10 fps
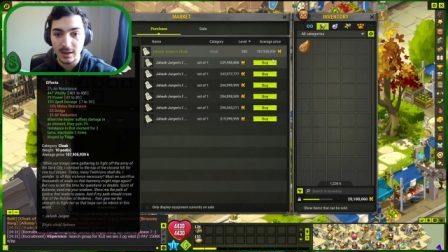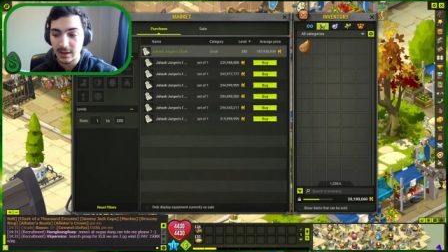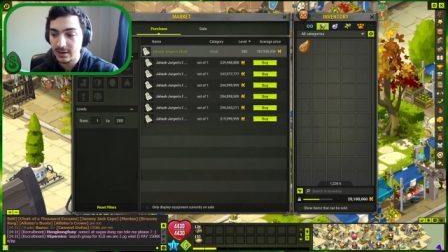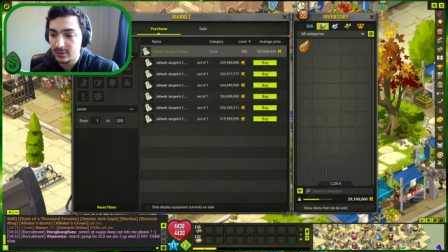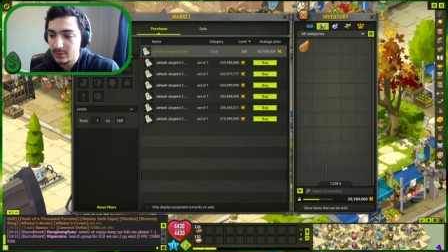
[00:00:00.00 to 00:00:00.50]

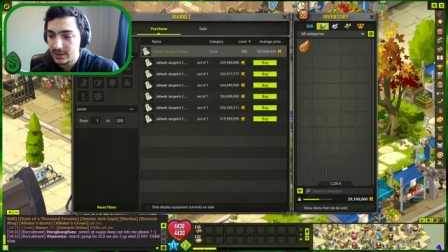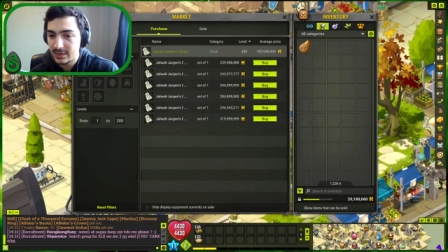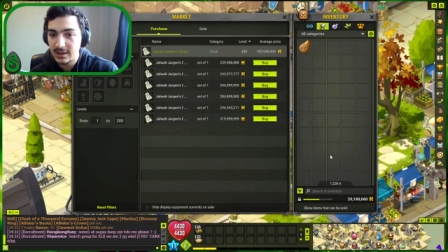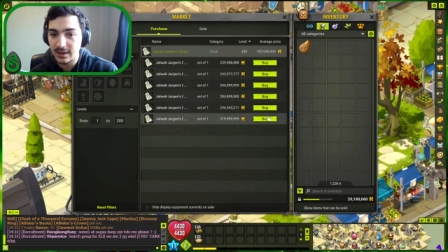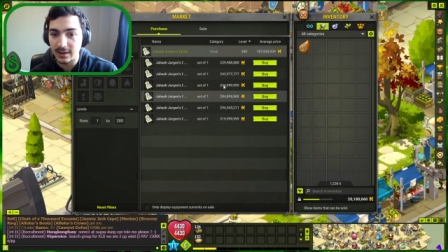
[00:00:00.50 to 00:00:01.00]
And look at
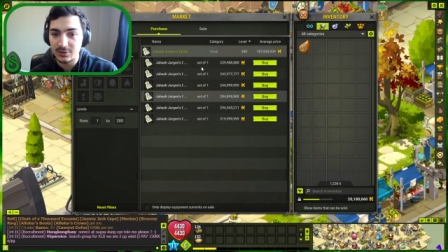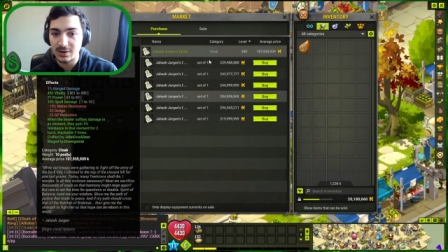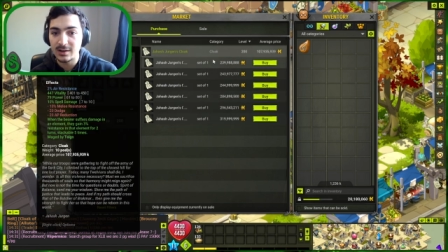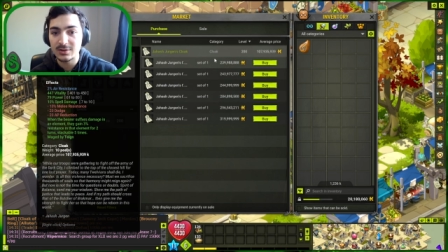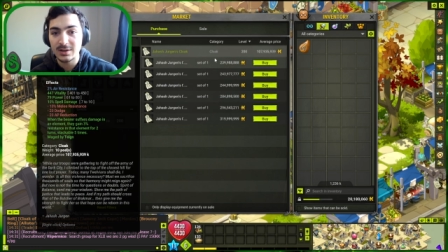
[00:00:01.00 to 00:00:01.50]
that, like
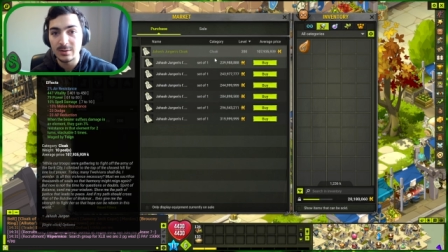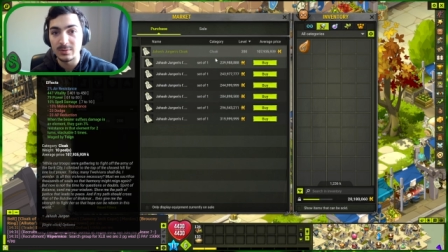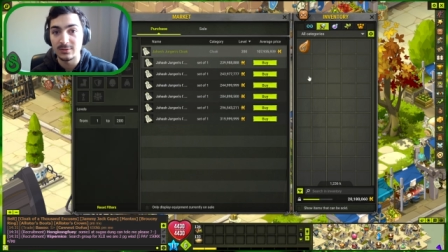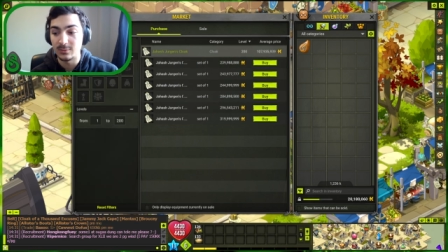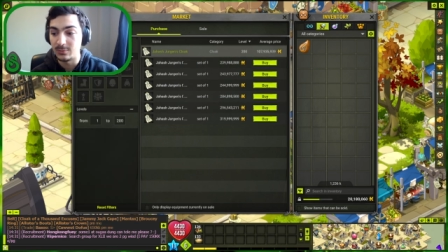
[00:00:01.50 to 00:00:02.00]
Jahash Cape
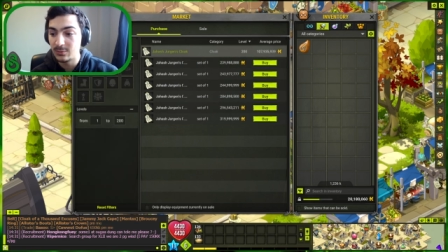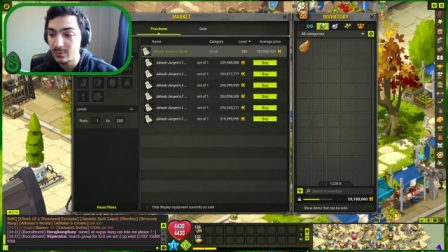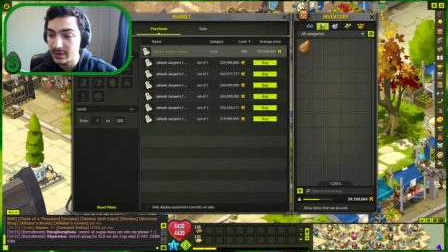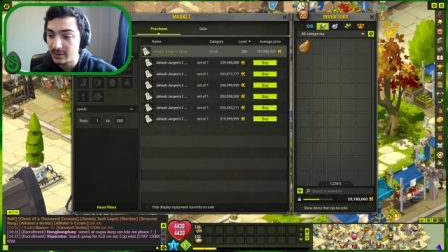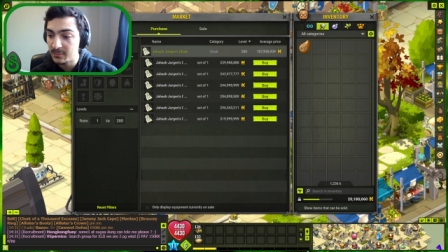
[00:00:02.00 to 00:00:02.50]
is two
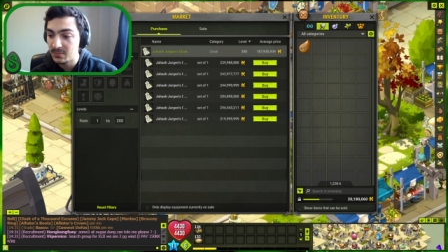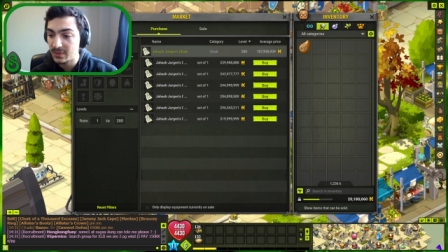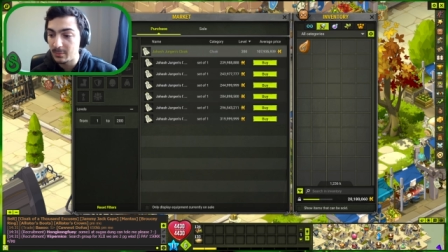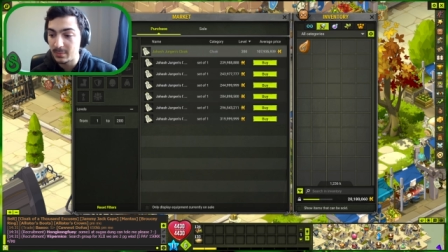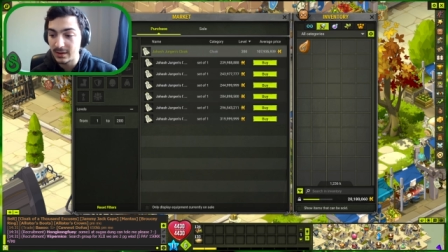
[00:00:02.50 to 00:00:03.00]
forty,
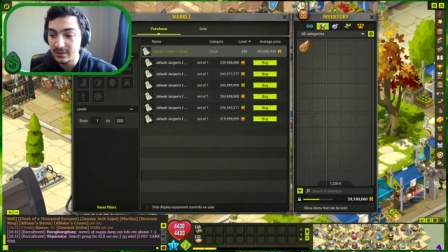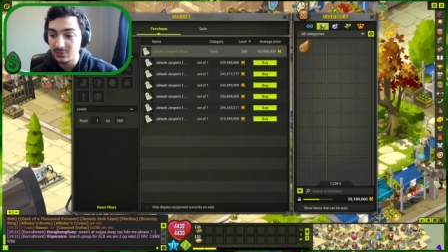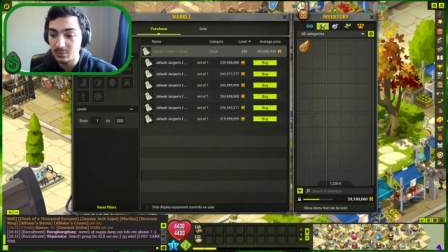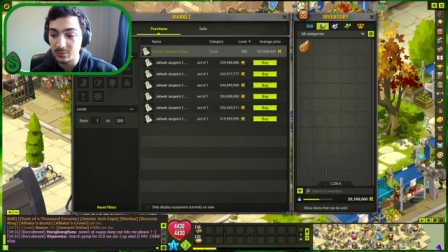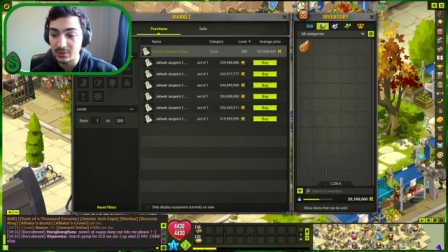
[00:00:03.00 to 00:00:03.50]

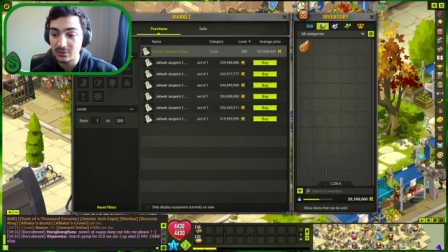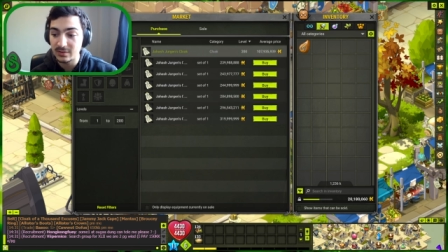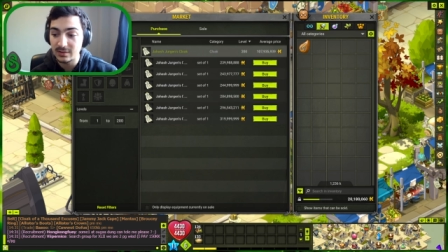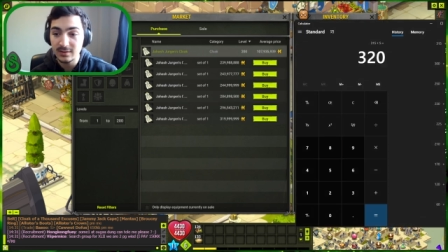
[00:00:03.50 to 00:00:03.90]
plus what we just did.